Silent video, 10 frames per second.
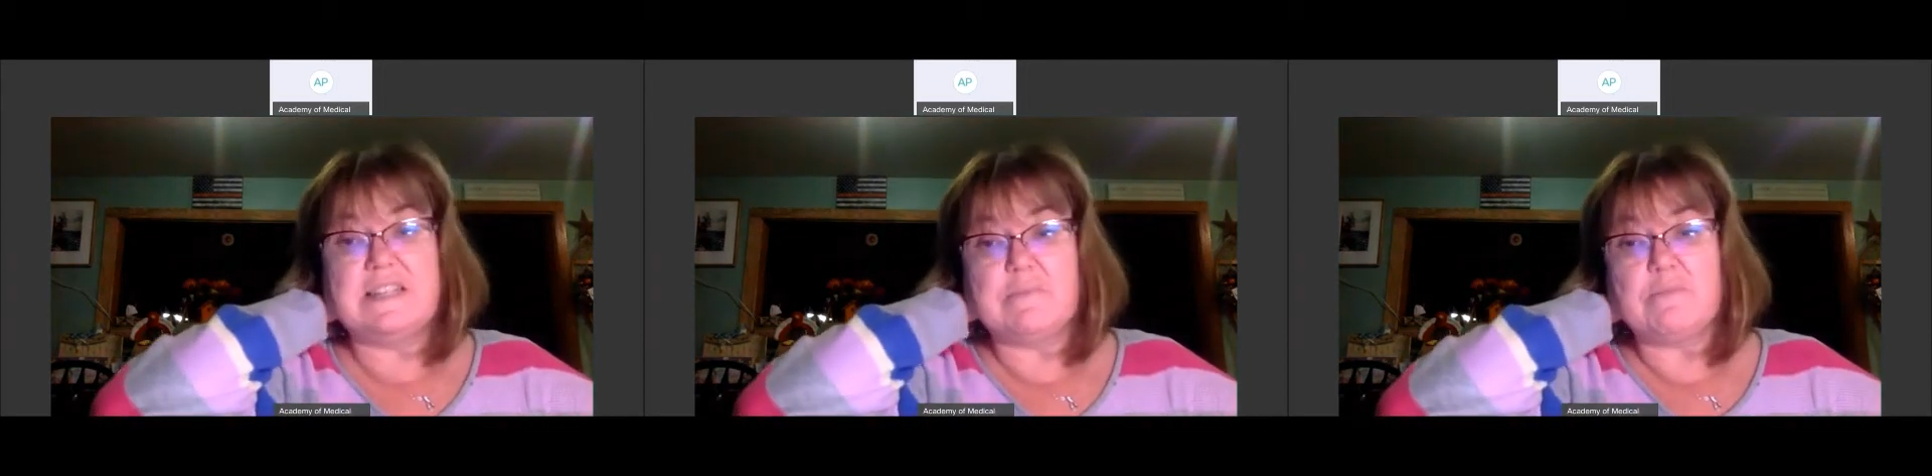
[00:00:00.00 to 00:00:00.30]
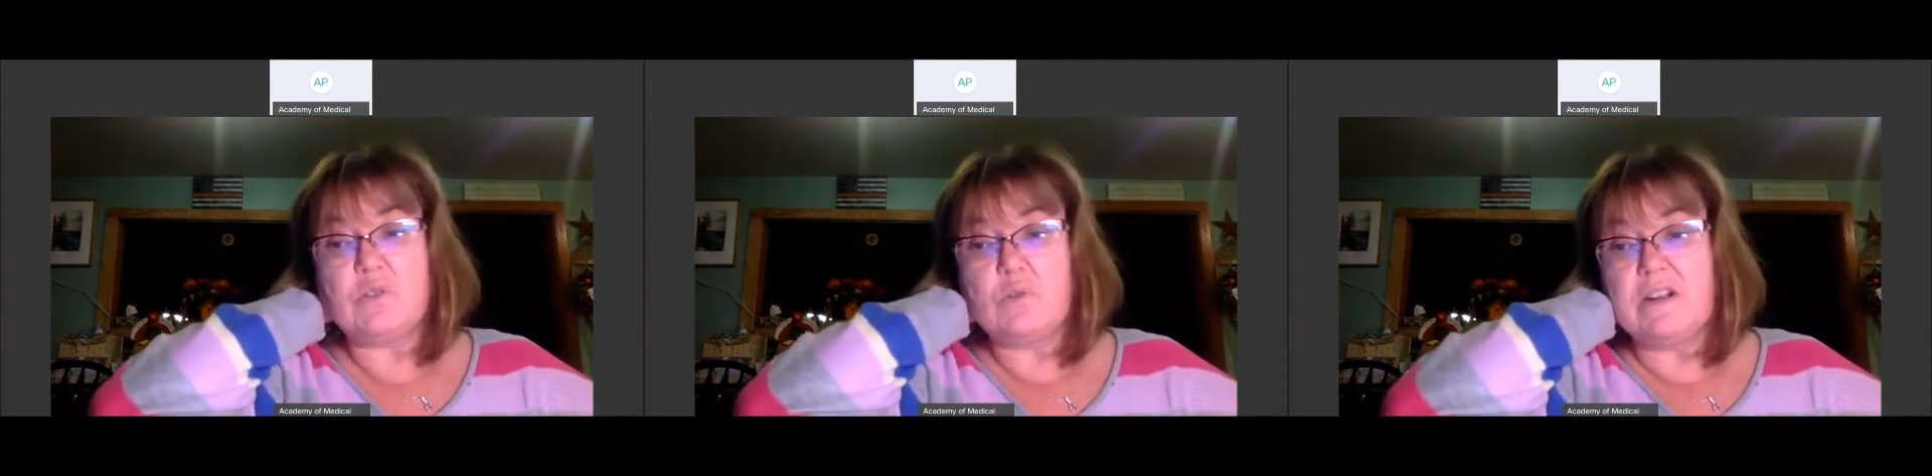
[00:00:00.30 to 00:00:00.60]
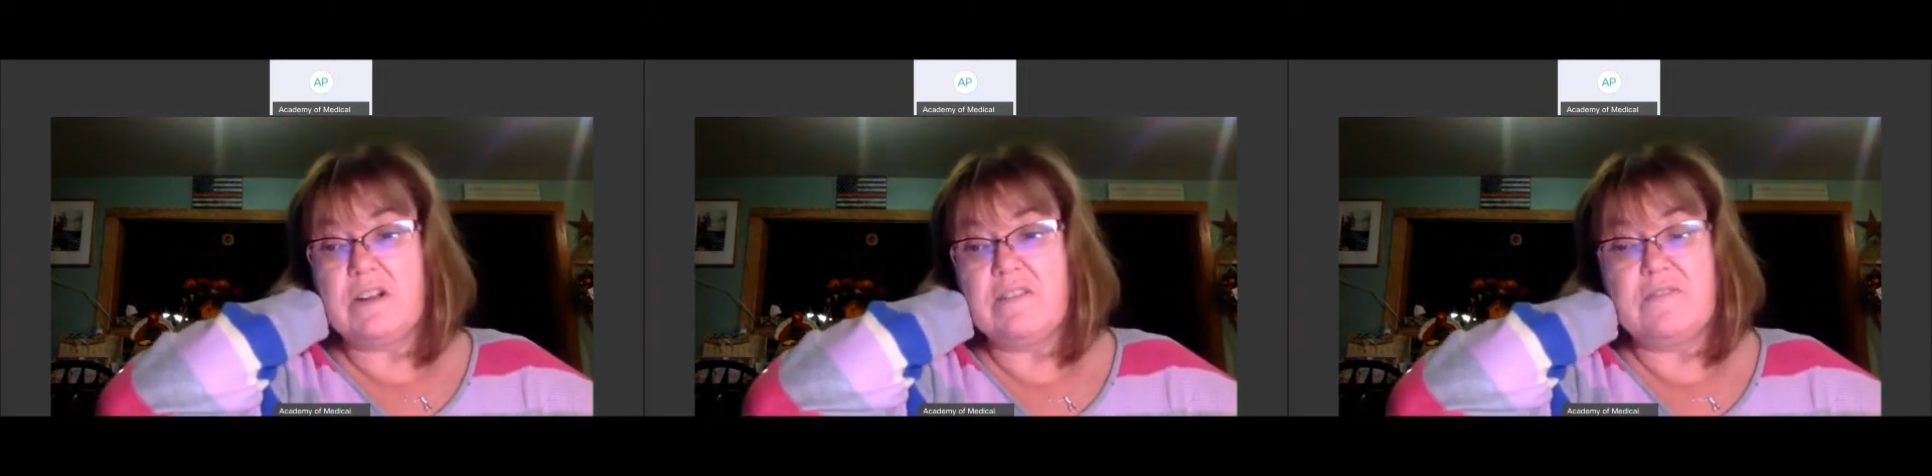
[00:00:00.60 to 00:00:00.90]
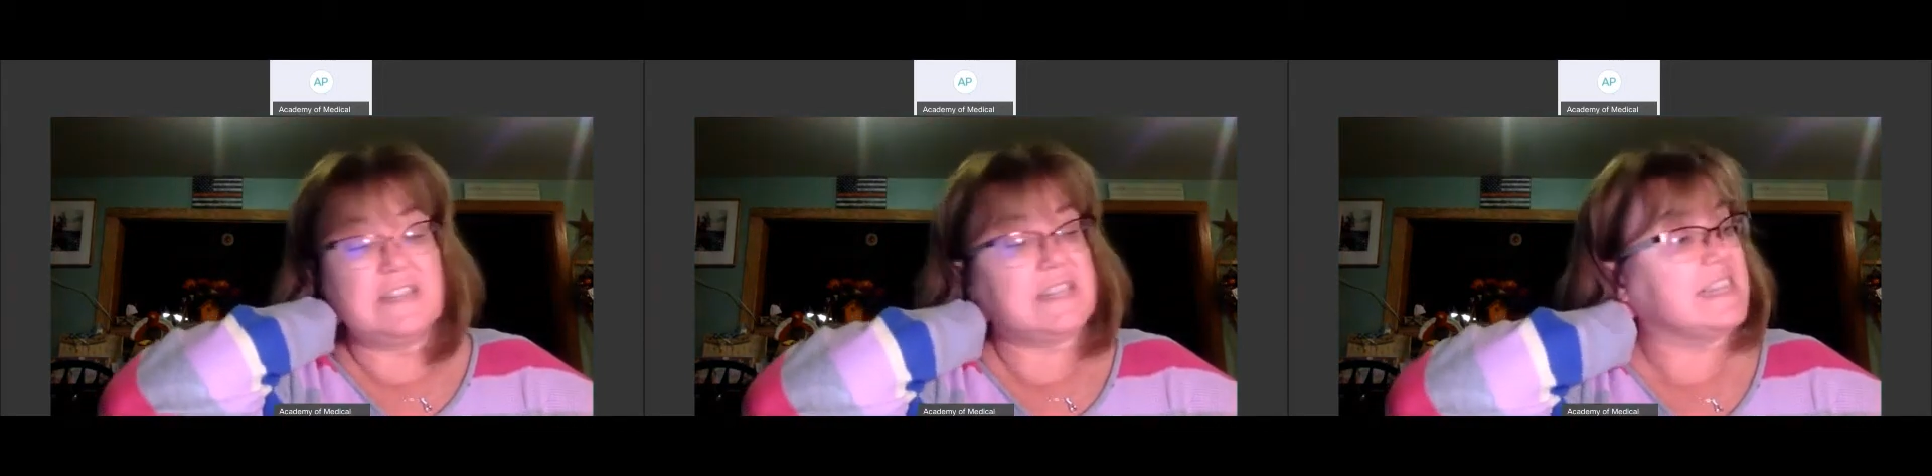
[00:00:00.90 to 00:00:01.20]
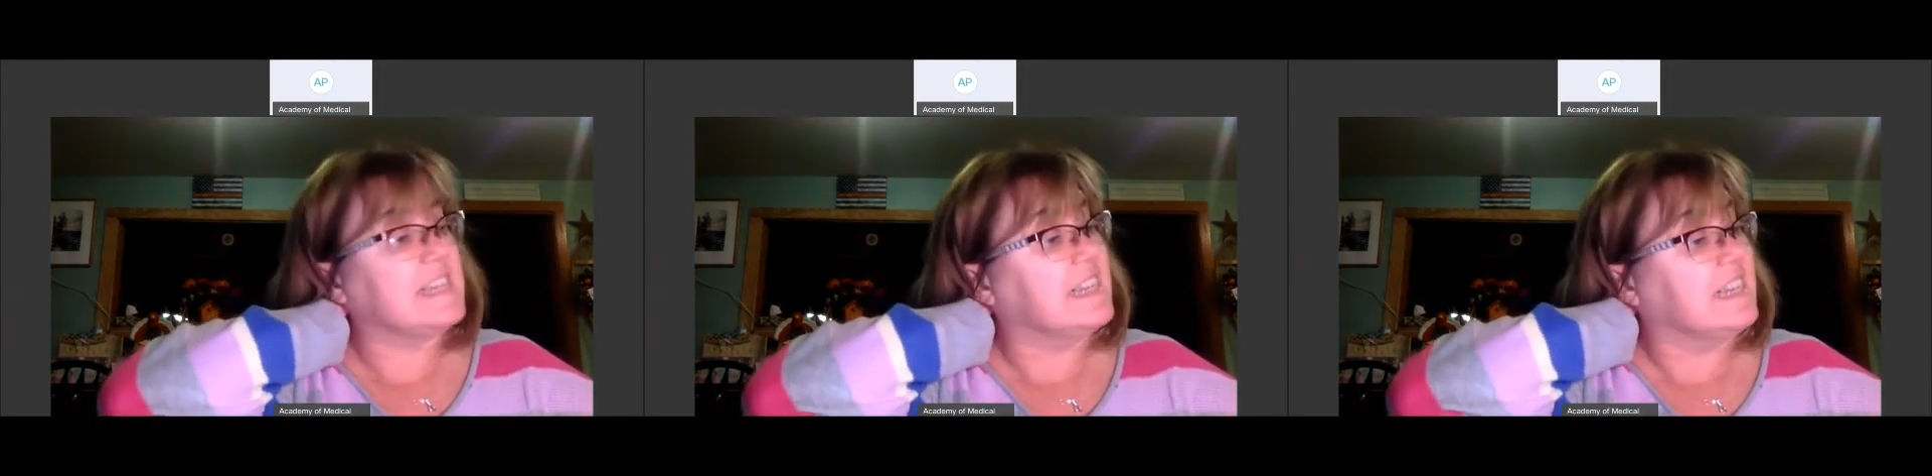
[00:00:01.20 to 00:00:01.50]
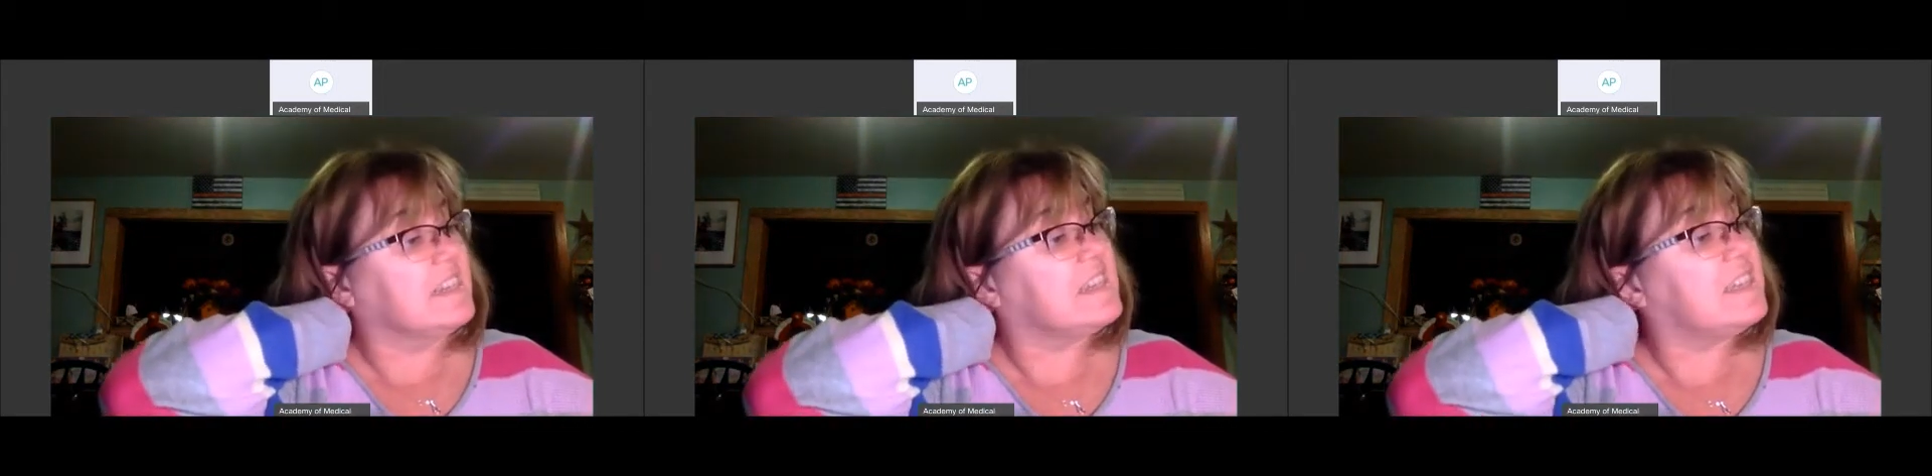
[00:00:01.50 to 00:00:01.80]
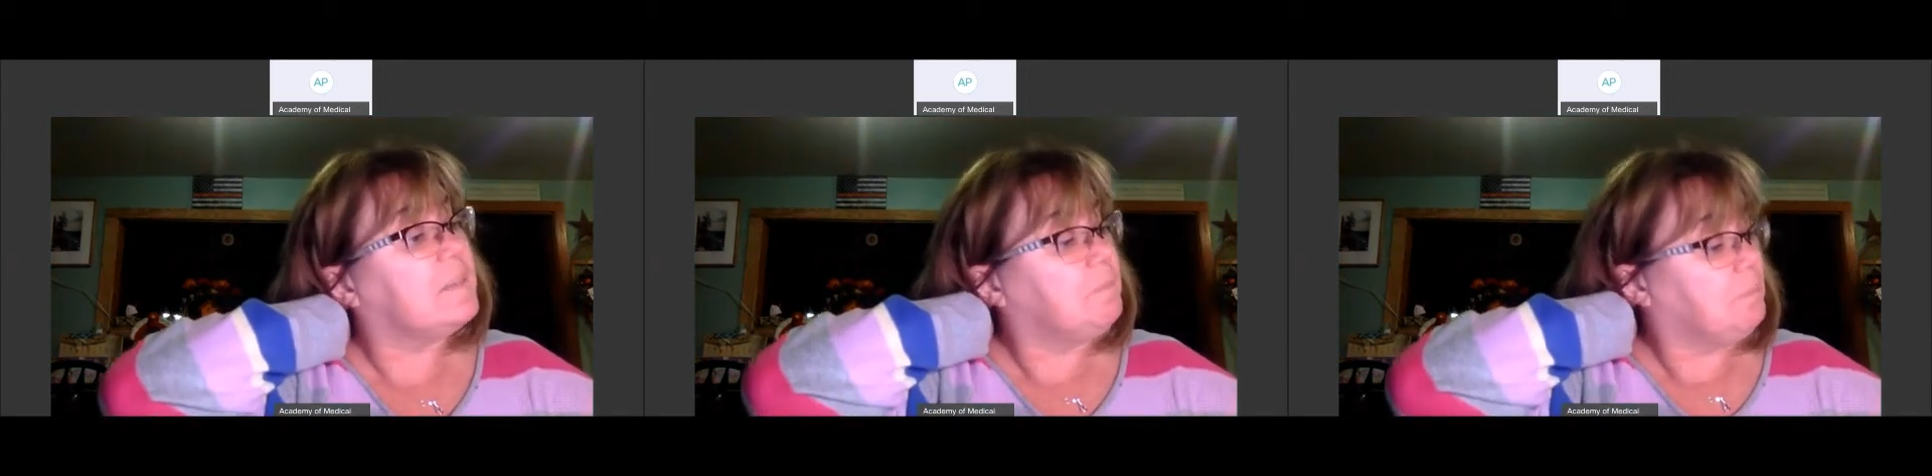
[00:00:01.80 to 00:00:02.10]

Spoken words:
some sort of assistance?